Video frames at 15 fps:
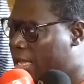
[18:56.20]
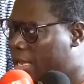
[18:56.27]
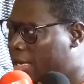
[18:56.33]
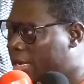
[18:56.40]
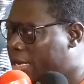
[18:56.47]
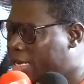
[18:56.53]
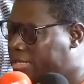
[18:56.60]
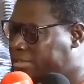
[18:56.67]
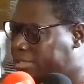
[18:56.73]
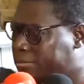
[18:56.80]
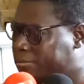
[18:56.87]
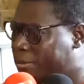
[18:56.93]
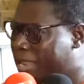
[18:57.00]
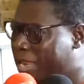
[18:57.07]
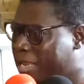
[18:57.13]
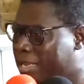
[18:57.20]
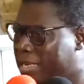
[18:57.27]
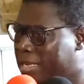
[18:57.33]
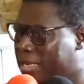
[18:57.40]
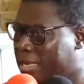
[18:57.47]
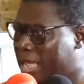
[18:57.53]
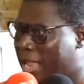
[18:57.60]
leadership in
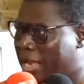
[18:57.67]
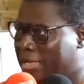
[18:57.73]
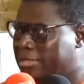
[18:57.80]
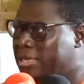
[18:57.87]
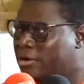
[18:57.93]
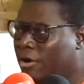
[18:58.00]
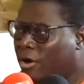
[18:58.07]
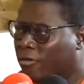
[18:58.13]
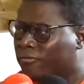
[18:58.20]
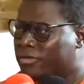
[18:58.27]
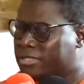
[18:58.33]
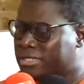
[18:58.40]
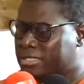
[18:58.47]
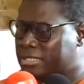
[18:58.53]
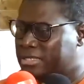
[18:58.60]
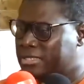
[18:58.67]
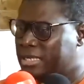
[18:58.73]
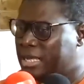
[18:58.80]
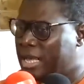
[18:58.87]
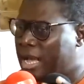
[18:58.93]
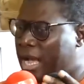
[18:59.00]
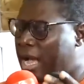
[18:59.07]
the elected offices
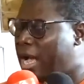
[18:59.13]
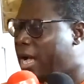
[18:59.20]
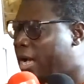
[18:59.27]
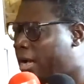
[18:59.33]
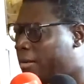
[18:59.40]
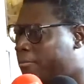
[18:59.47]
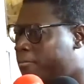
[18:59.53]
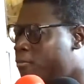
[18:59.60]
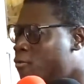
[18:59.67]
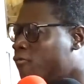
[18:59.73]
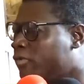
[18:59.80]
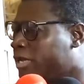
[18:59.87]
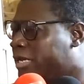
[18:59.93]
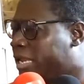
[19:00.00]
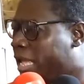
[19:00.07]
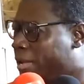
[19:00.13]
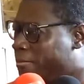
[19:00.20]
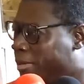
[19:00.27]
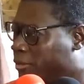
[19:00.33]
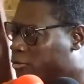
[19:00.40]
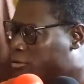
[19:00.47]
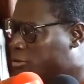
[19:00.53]
are proving their
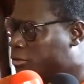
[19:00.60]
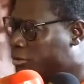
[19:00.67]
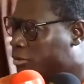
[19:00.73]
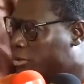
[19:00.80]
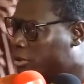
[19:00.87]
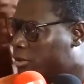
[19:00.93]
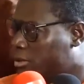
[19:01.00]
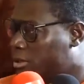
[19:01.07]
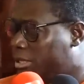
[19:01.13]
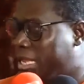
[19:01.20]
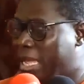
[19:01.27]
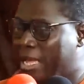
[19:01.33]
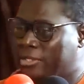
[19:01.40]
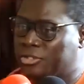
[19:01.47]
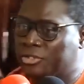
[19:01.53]
mettle. They are